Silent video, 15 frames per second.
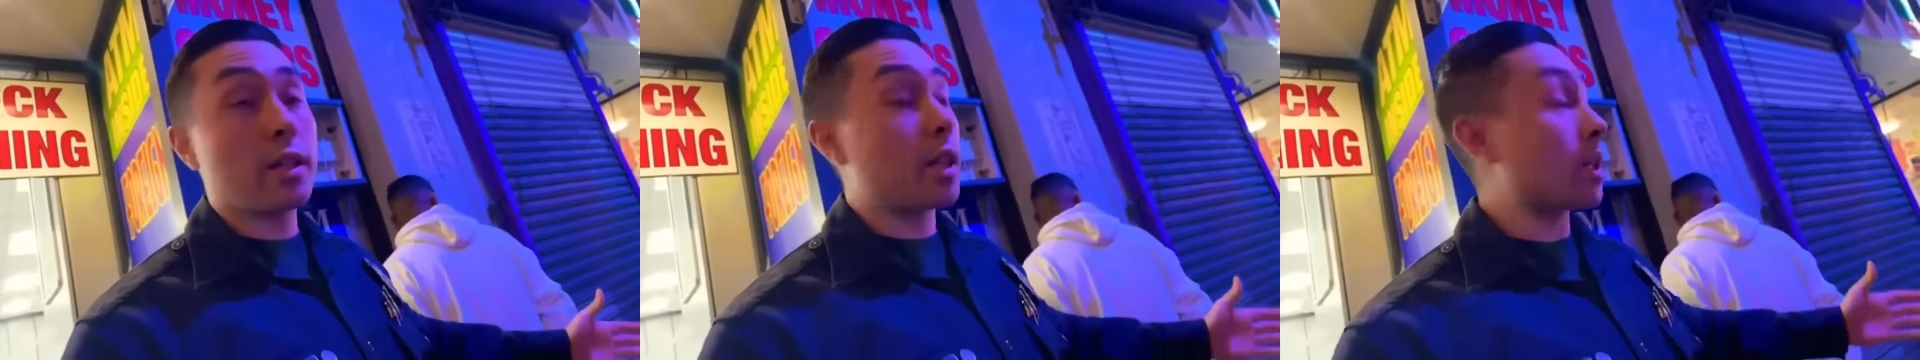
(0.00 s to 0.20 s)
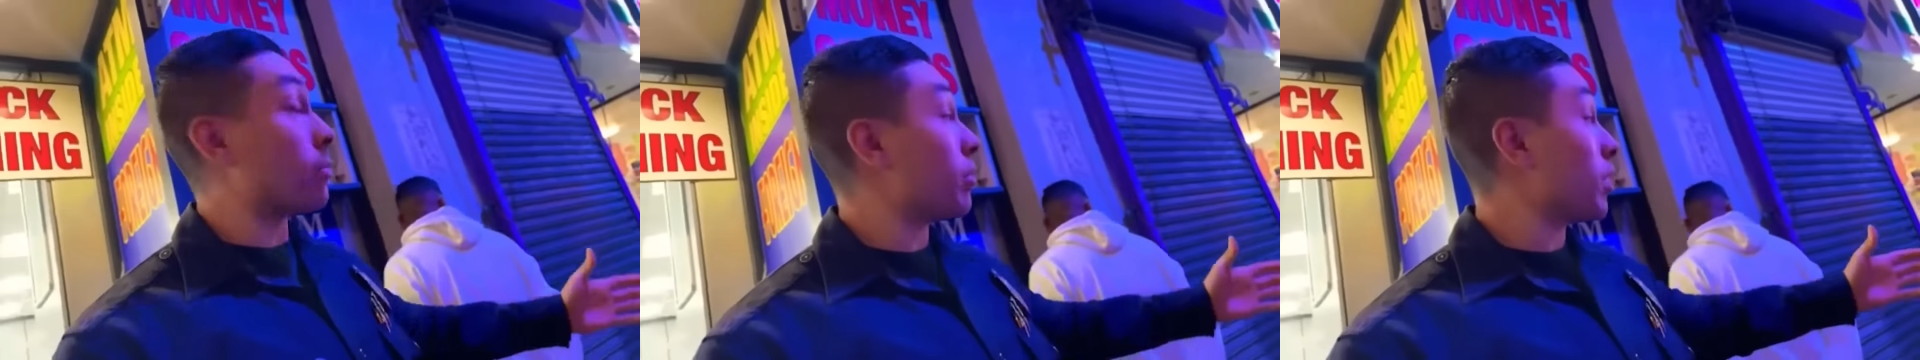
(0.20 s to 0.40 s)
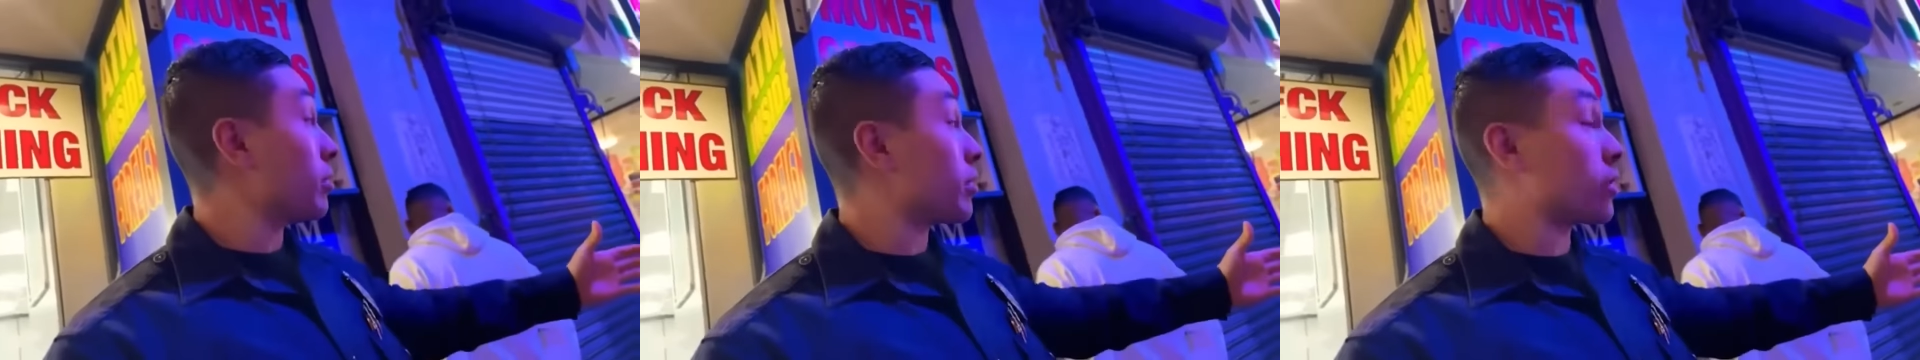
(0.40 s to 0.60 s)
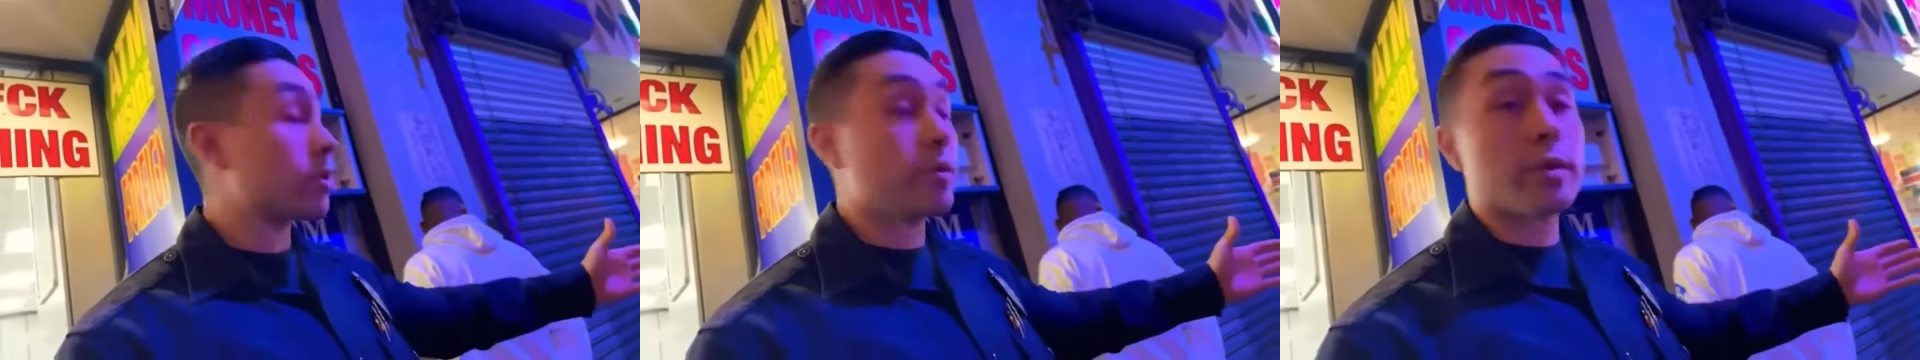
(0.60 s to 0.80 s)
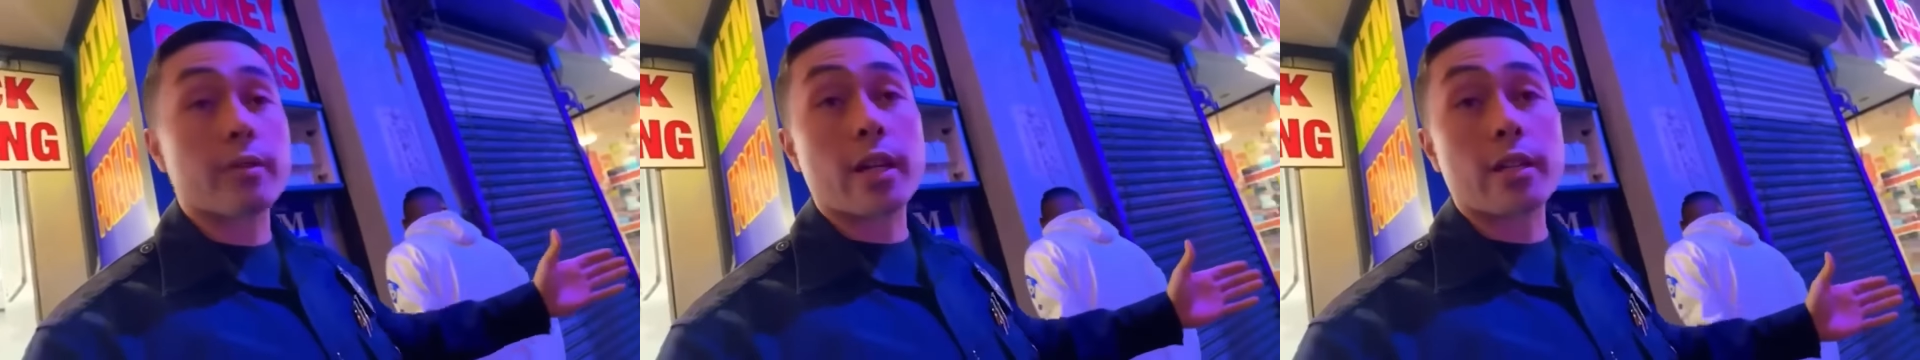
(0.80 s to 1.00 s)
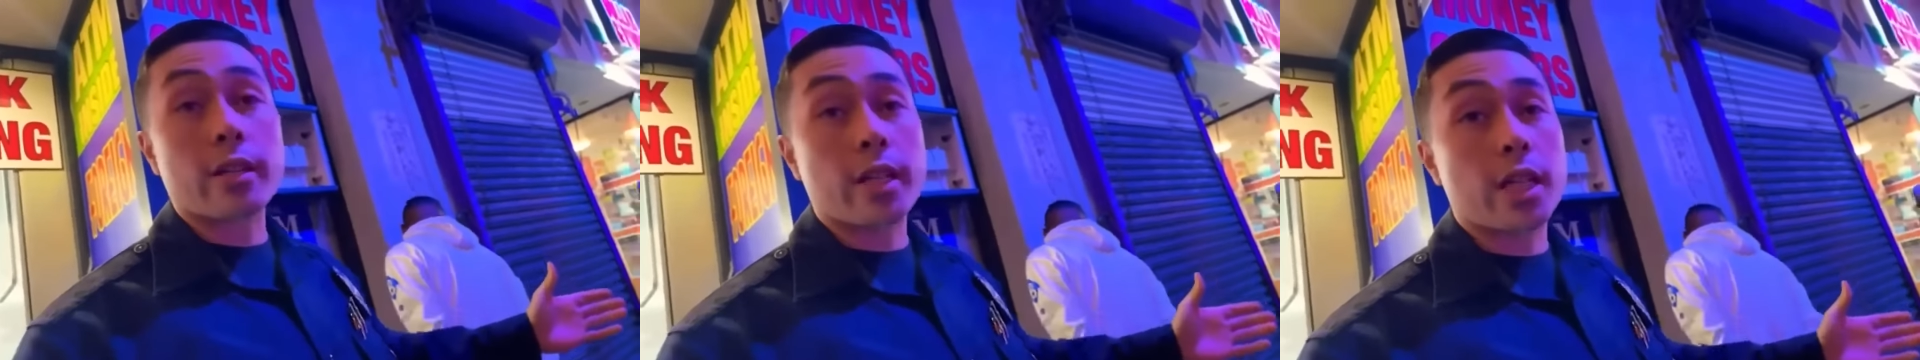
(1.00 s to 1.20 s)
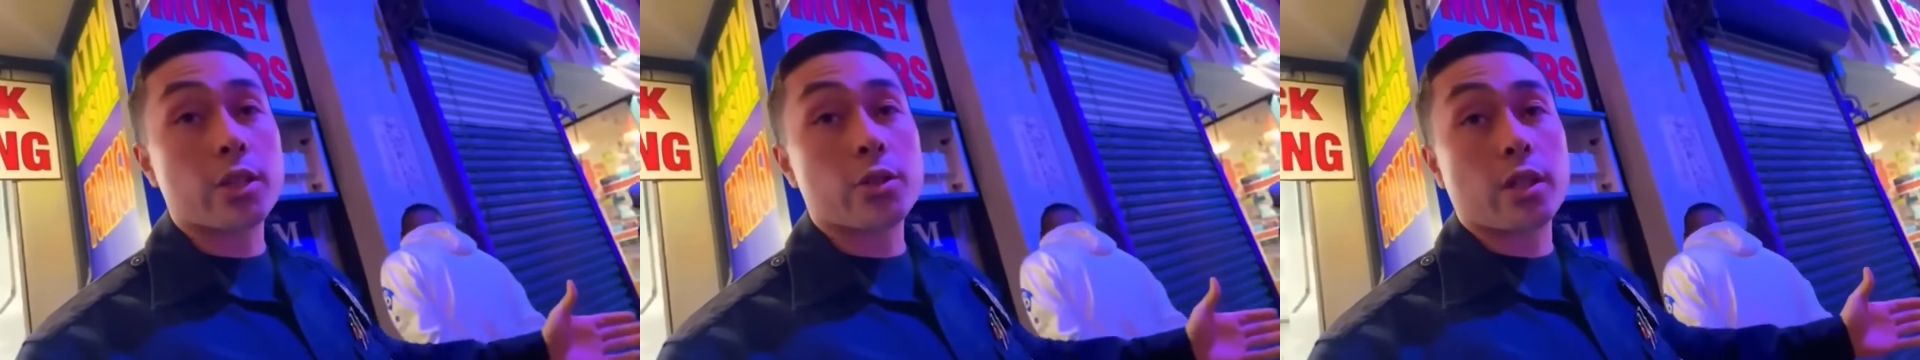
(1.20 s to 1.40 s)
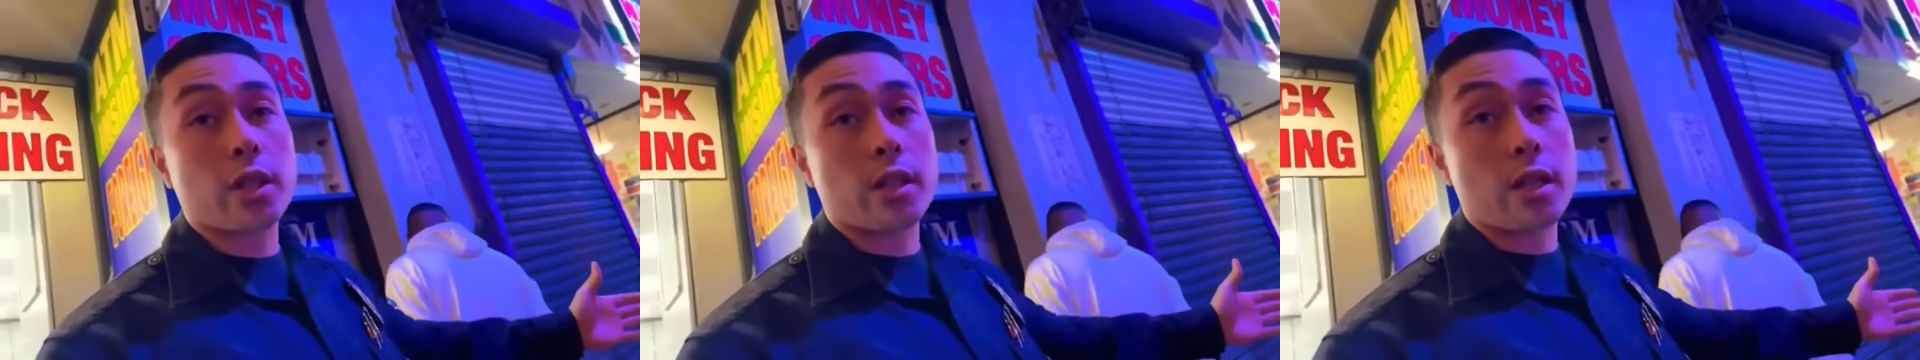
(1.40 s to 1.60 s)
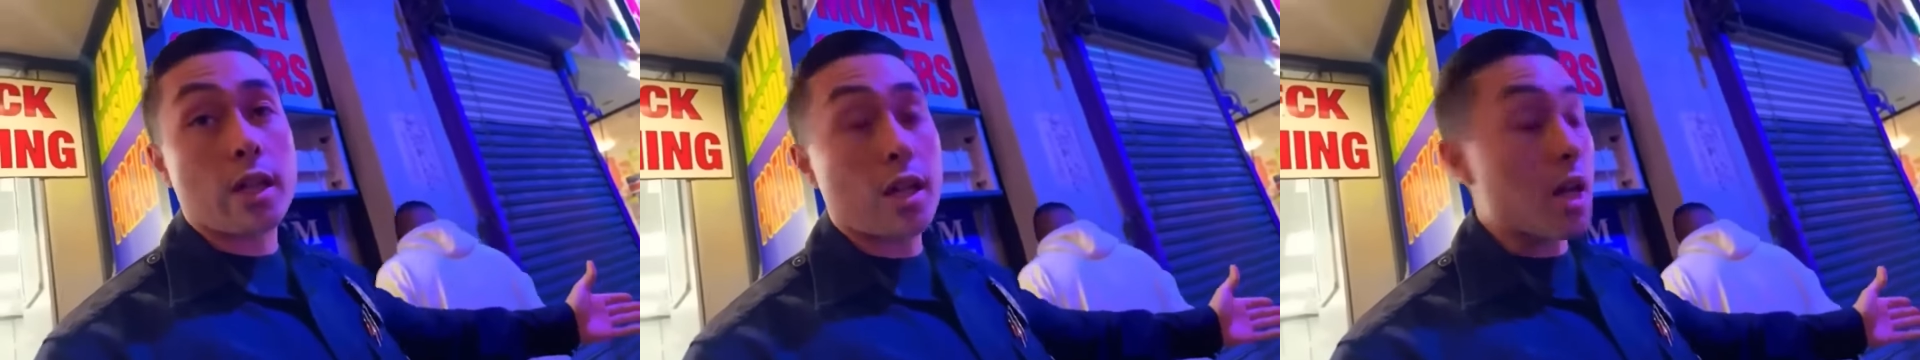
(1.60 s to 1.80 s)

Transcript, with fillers: on a public street, right? You can't drink